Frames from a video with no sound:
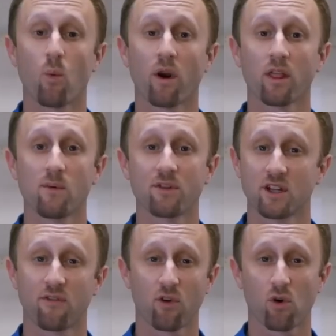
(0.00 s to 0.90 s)
one of the most
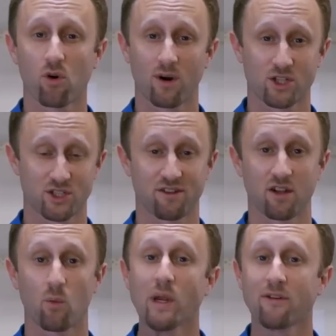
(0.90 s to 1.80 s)
difficult questions
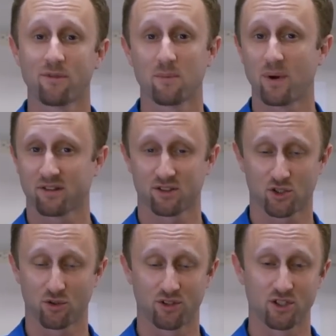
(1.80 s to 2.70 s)
that we from the pest
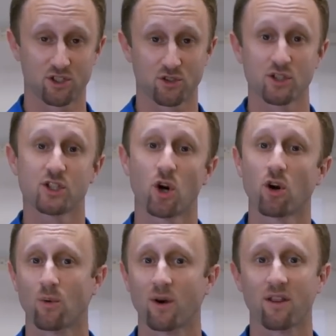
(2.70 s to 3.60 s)
control industry
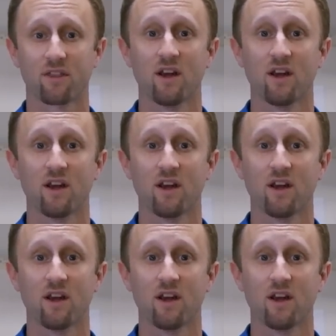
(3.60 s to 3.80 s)
struggle with.